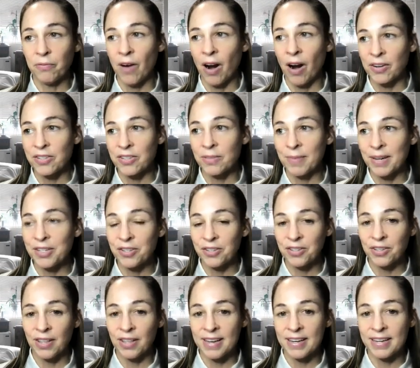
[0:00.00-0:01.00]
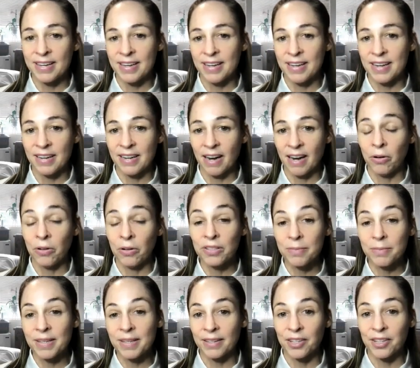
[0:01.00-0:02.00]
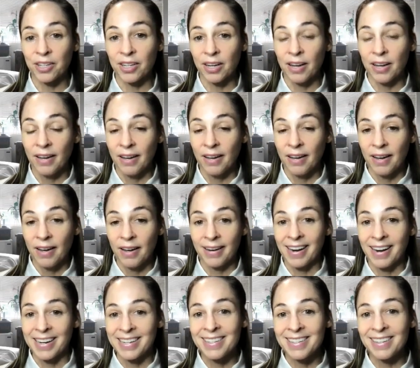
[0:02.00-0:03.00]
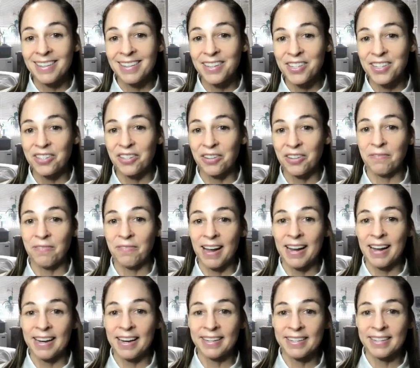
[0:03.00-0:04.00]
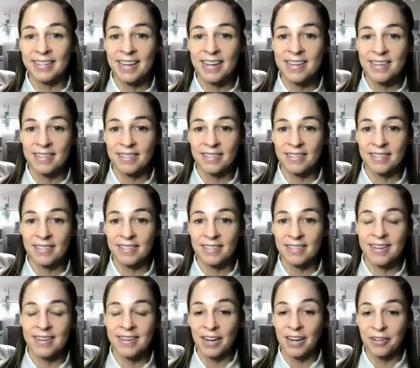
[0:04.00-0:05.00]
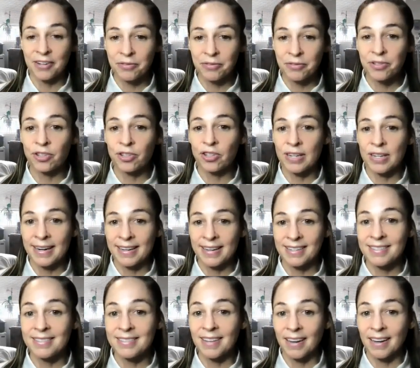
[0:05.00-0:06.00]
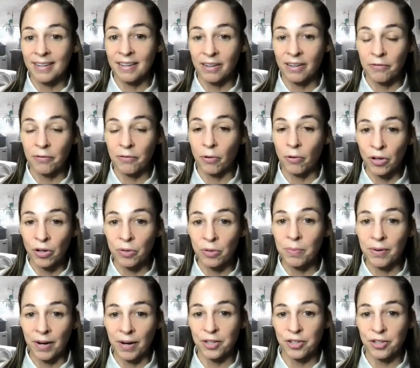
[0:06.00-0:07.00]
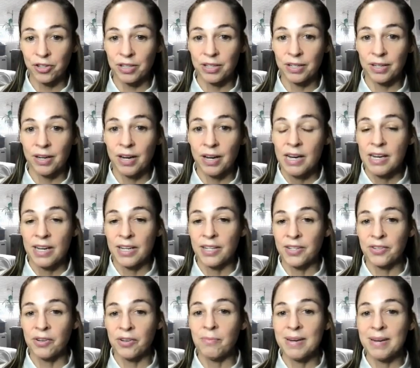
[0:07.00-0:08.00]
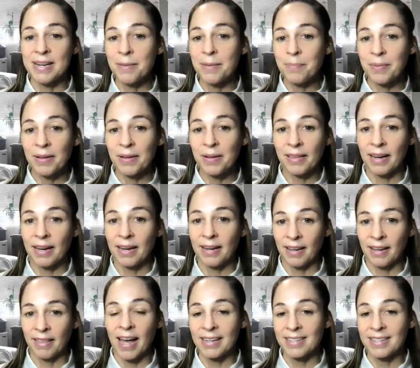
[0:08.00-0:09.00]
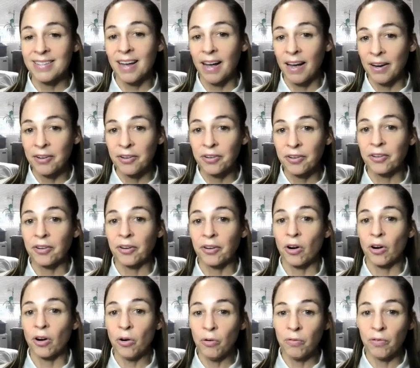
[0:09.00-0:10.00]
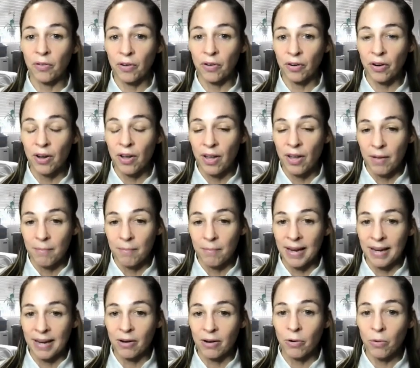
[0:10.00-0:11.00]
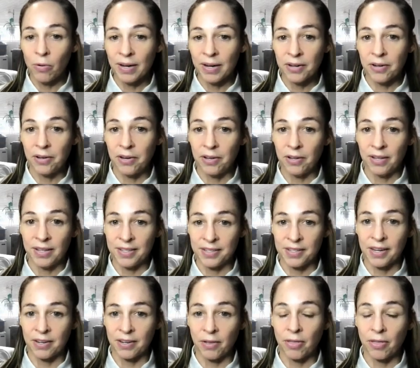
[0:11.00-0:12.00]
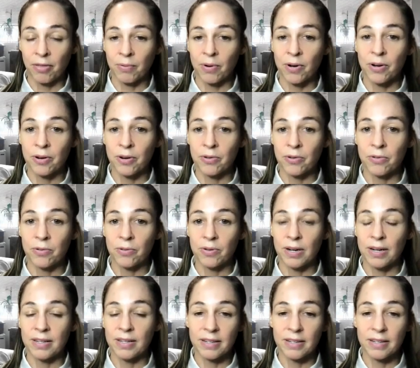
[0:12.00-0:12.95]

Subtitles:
our sebaceous gland ultimately and ideally should find its natural genetic setting for oil production. And so manipulating that to under or over make oil is going to throw